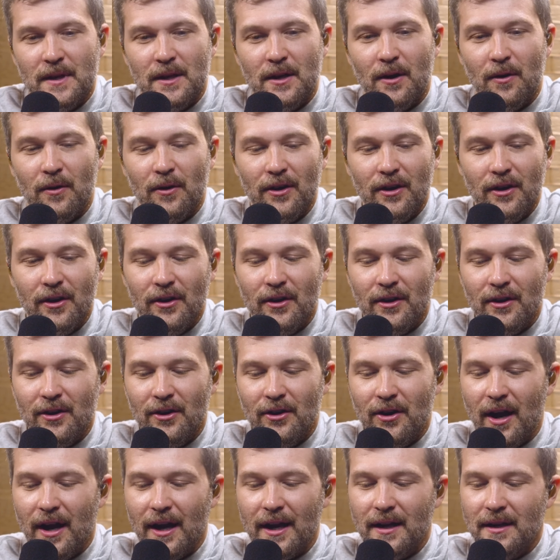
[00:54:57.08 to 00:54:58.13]
you know, you're, you're
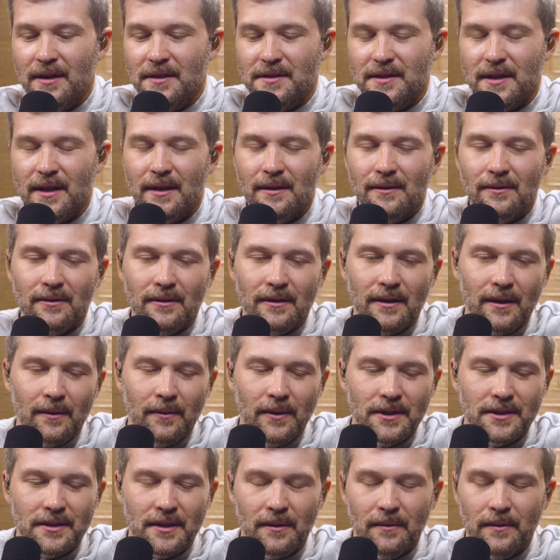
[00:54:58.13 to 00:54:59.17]
not going to say, Lord, I
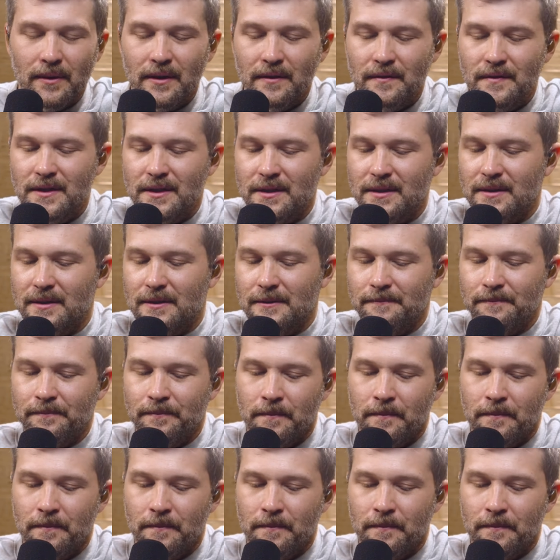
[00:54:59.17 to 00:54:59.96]
wish I would have just,